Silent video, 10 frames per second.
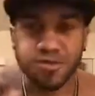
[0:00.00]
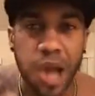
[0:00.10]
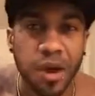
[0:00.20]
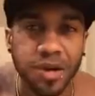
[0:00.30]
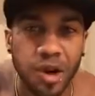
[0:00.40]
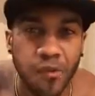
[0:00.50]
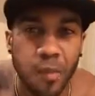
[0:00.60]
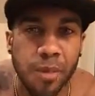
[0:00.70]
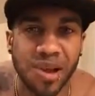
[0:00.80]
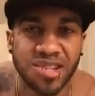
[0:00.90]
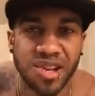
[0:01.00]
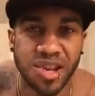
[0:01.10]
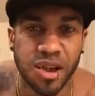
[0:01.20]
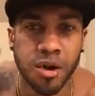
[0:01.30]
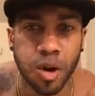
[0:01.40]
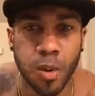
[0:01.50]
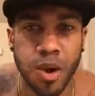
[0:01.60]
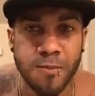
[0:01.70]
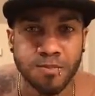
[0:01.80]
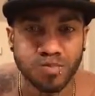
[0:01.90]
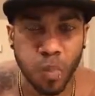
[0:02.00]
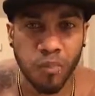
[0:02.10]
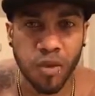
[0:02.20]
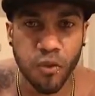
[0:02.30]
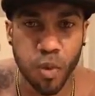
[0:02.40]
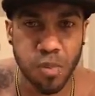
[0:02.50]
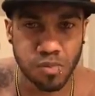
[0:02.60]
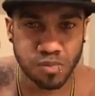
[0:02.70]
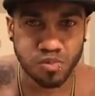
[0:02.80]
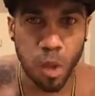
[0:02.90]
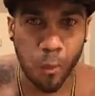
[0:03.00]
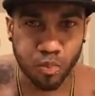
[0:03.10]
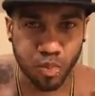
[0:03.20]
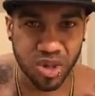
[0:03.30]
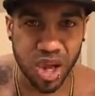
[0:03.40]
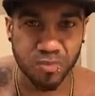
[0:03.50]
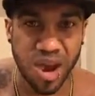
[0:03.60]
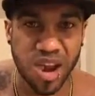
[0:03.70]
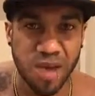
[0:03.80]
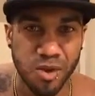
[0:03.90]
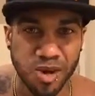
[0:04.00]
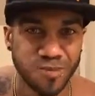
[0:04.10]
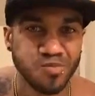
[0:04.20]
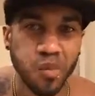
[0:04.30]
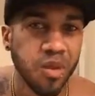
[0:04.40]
I don't know if maybe I'll still like underwear for women with like my name on it.